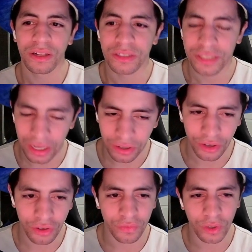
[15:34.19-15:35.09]

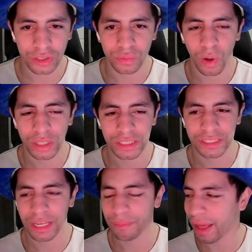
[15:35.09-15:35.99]
Syracuse versus Washington
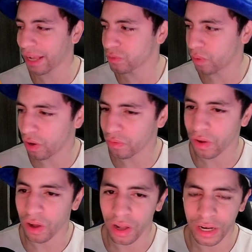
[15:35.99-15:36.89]
State, Pac-12
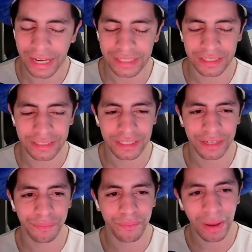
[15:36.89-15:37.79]
on
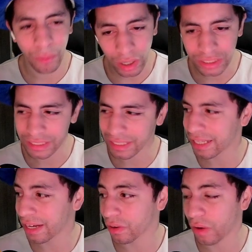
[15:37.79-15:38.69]
ACC. Washington State's
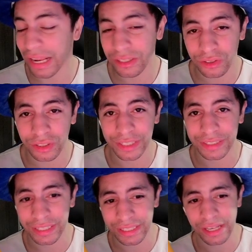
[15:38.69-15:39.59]
had an interesting
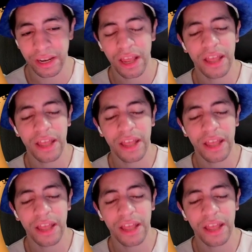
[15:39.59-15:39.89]
season.